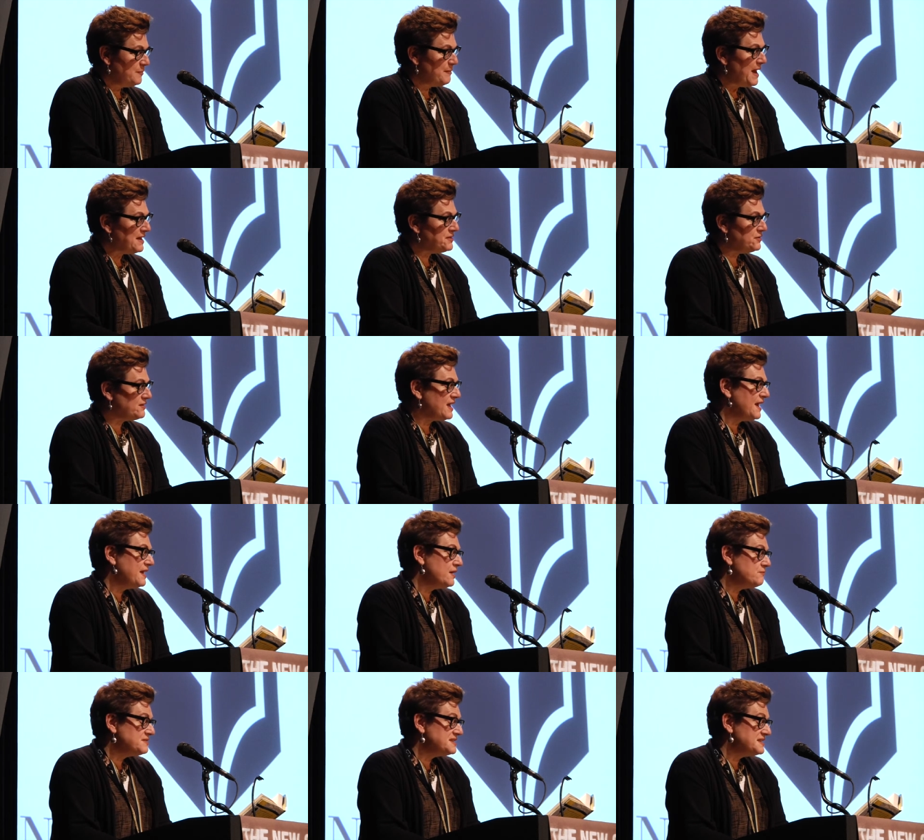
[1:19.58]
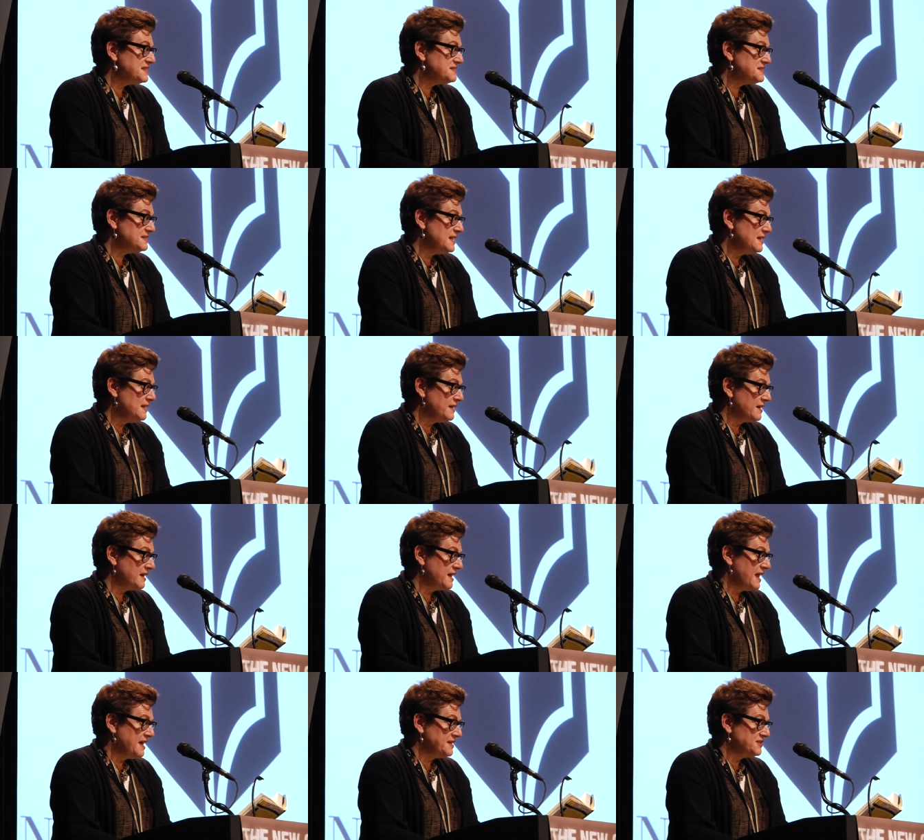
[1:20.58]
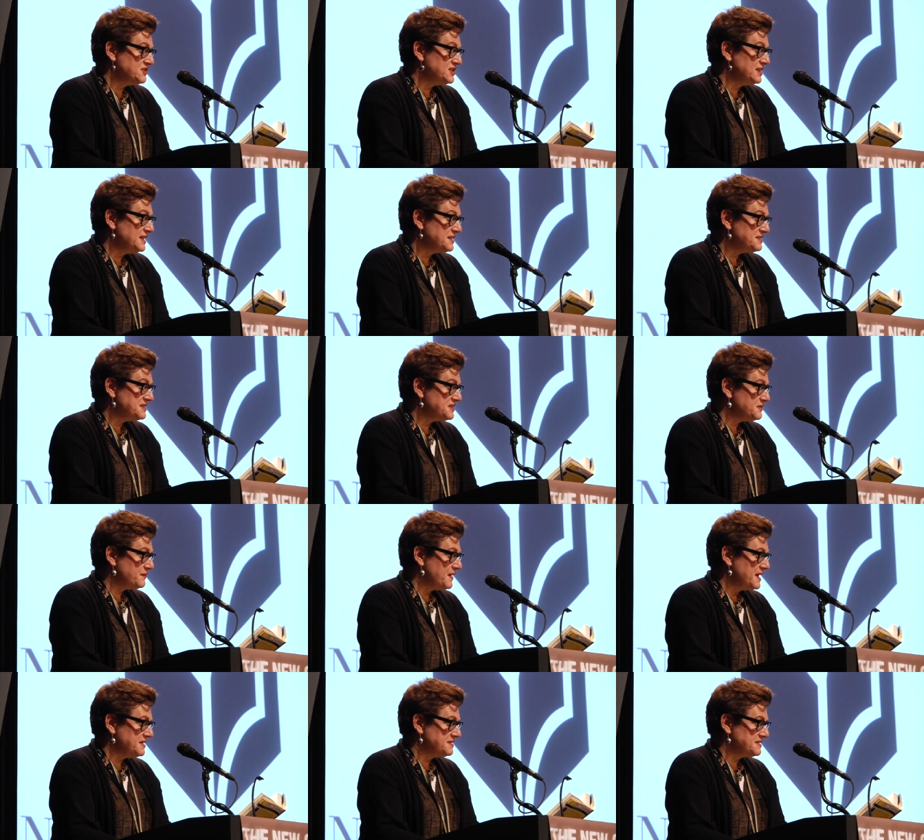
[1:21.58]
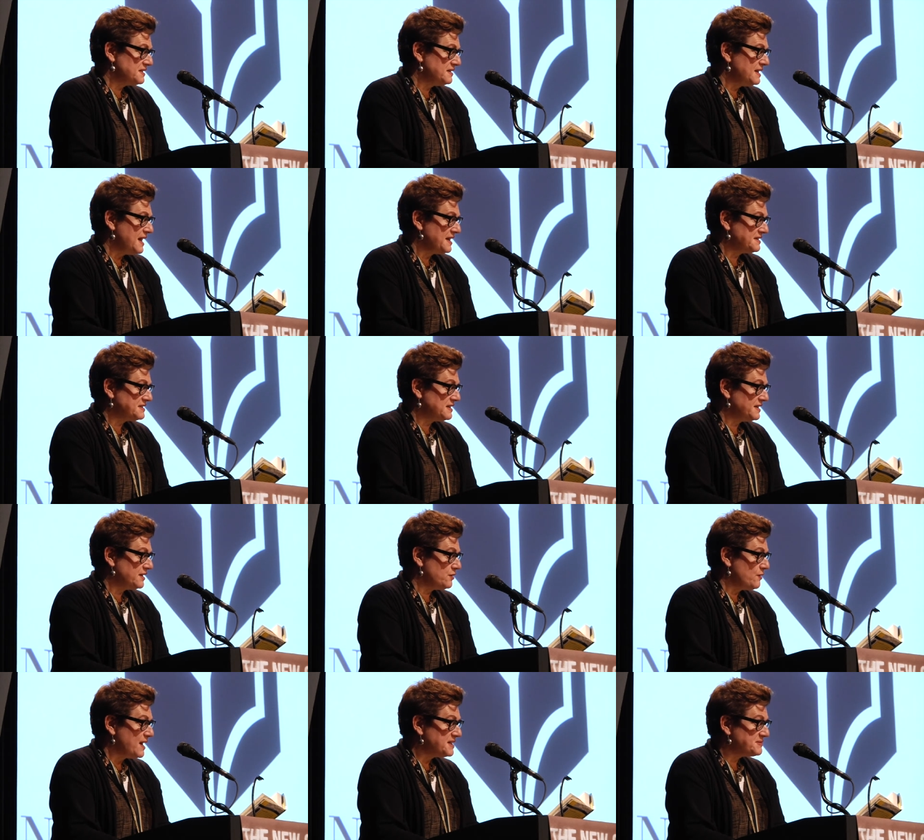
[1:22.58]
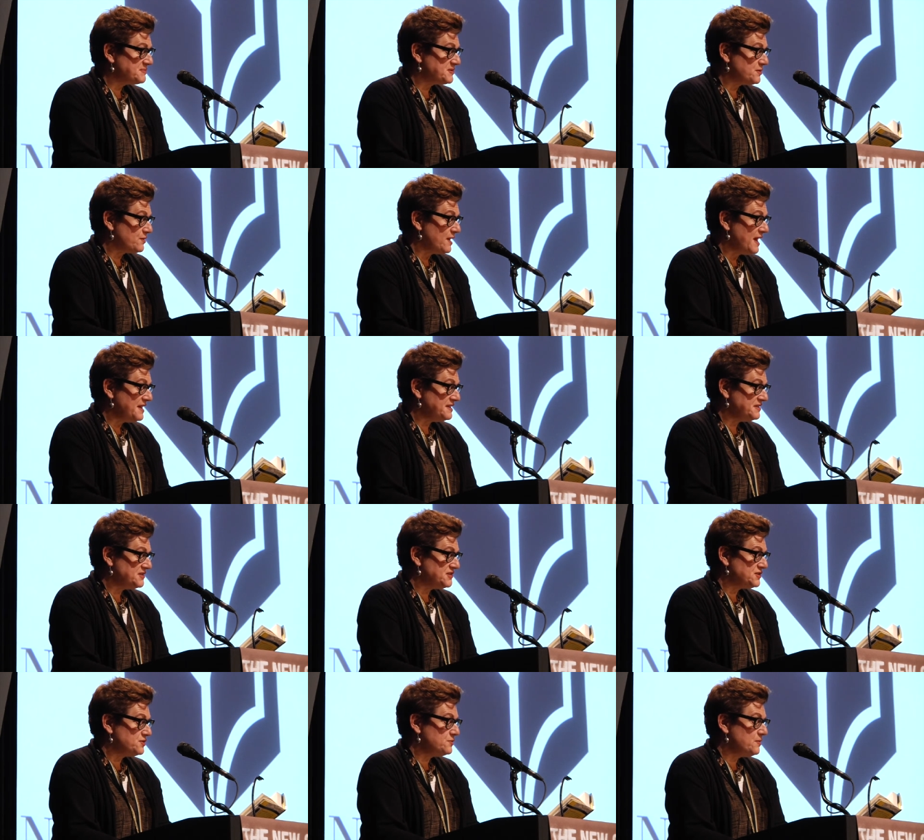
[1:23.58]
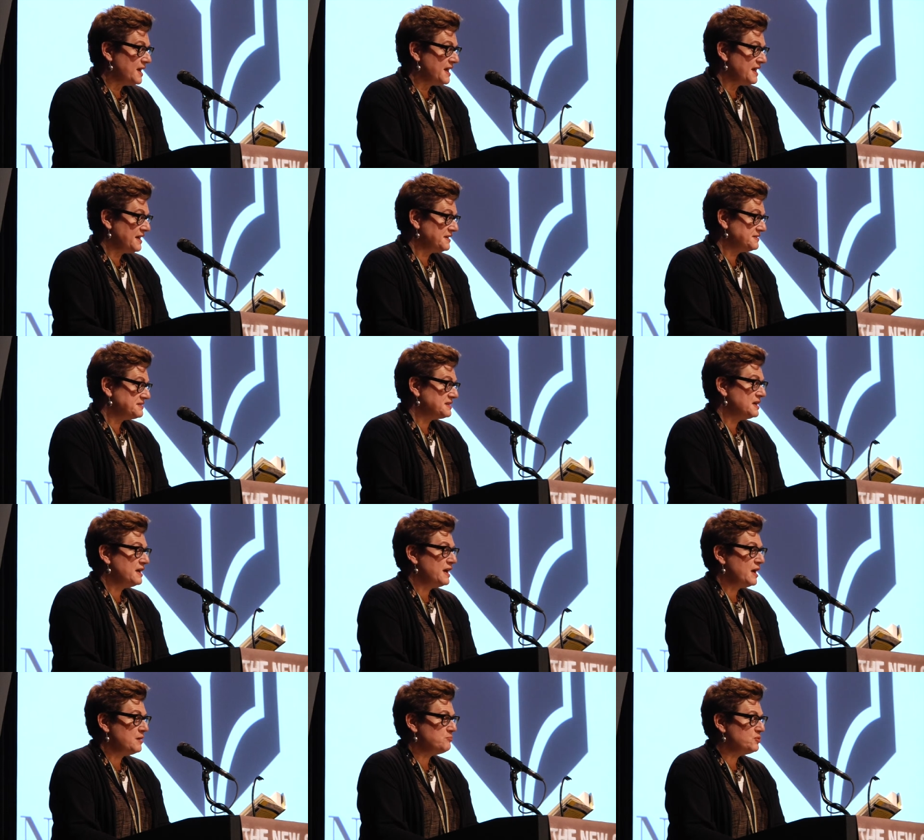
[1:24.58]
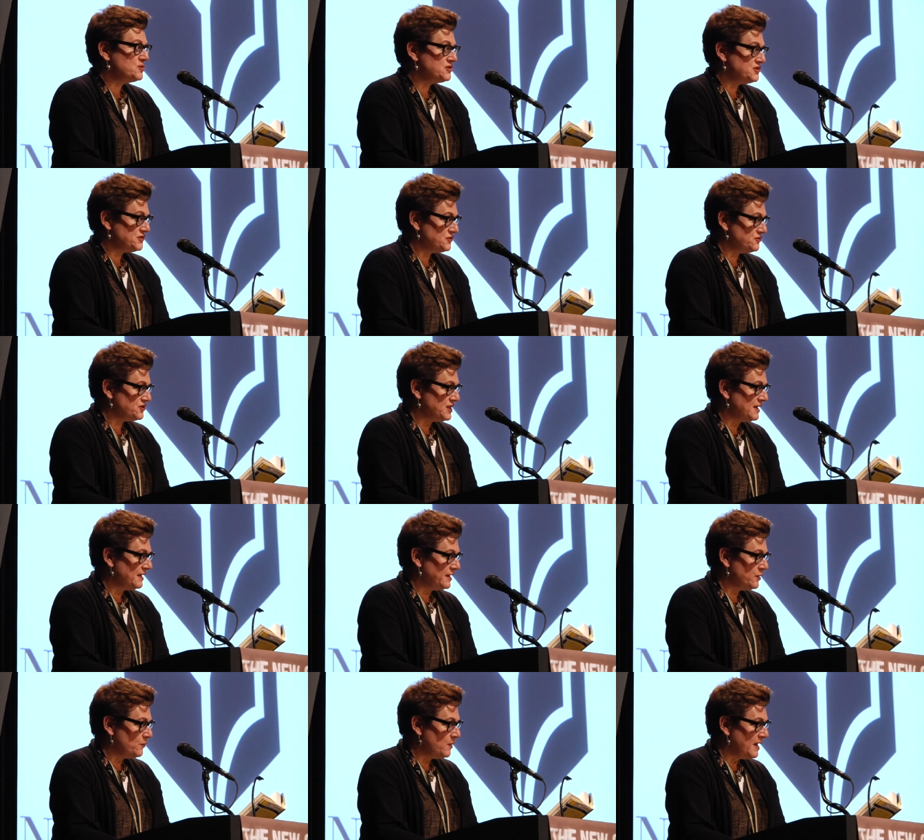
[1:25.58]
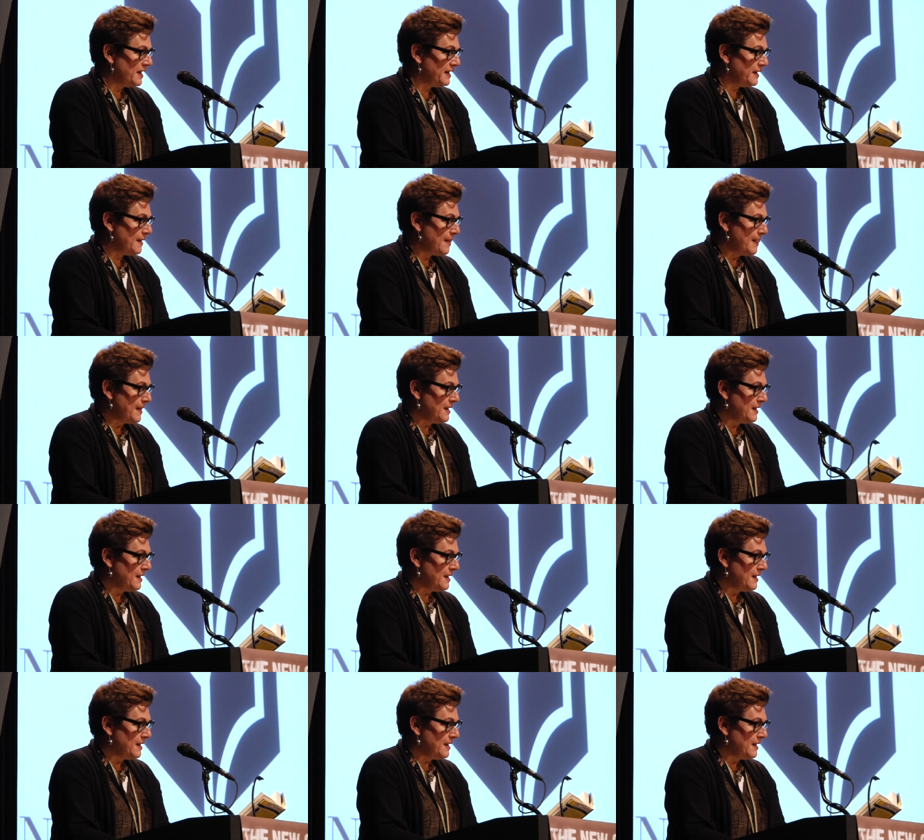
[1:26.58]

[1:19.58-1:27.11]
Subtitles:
Matthew cannot resist kneeling again, and she licks his face and neck till he grasps her head in his two hands and pushes her gently away.